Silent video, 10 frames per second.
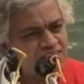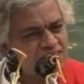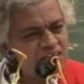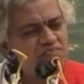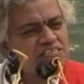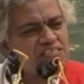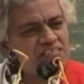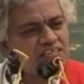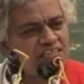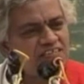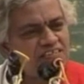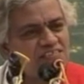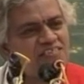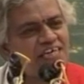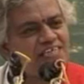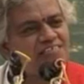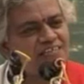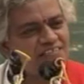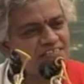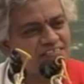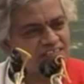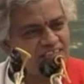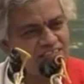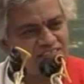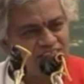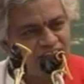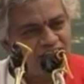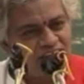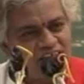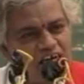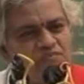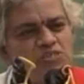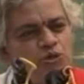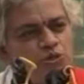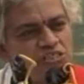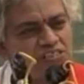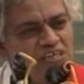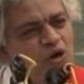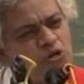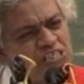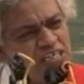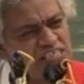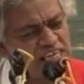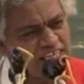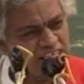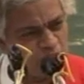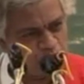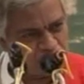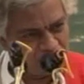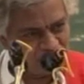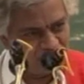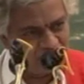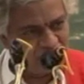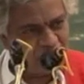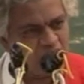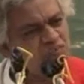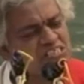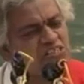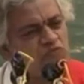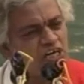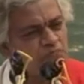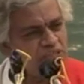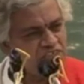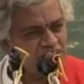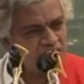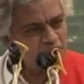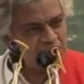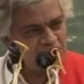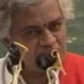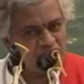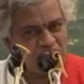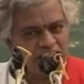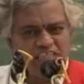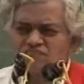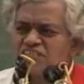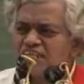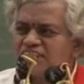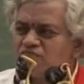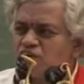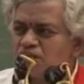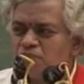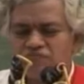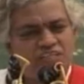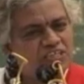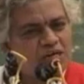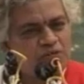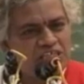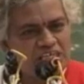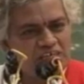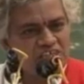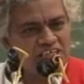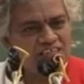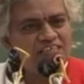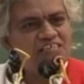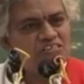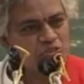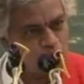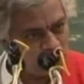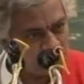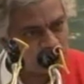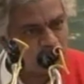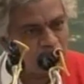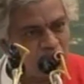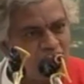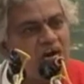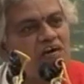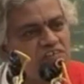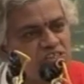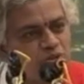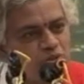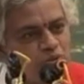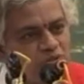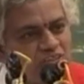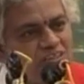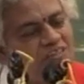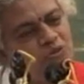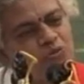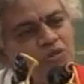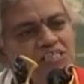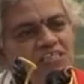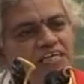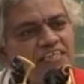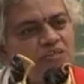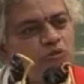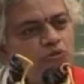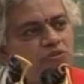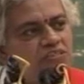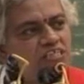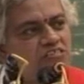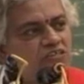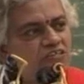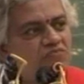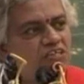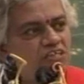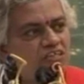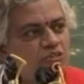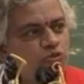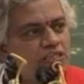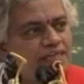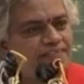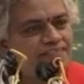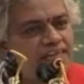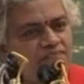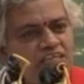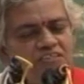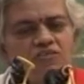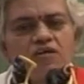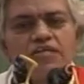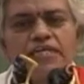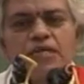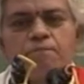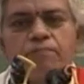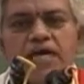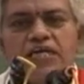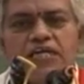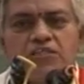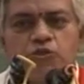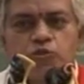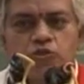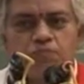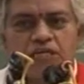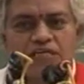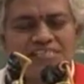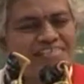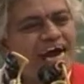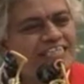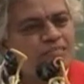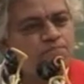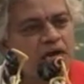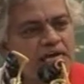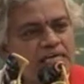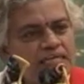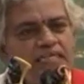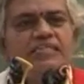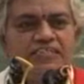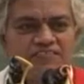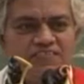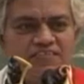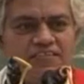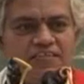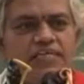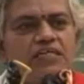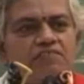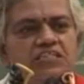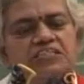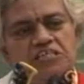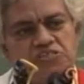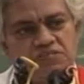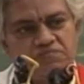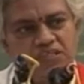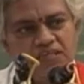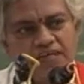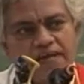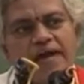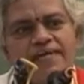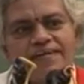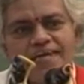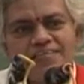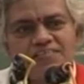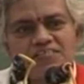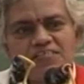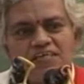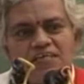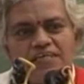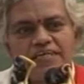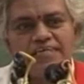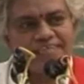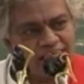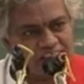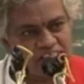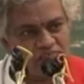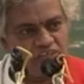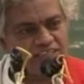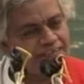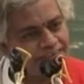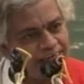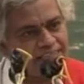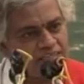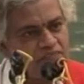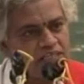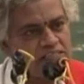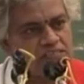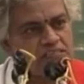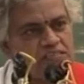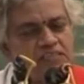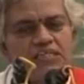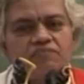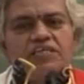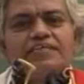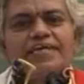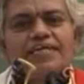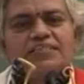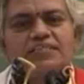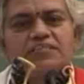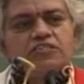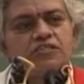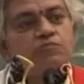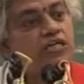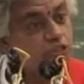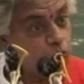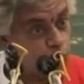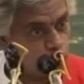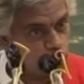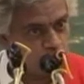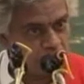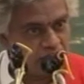How is the sky? Sky is like the sky. How is ocean? Ocean is like an ocean. How was the war between Rama and Ravana? It was like the war between Rama and Ravana. So also, how is guru? Guru is like a guru, that's all. You can never draw any parallel to guru because he's unparalleled in our tradition. And hence, it is with great reverence that we take the term guru.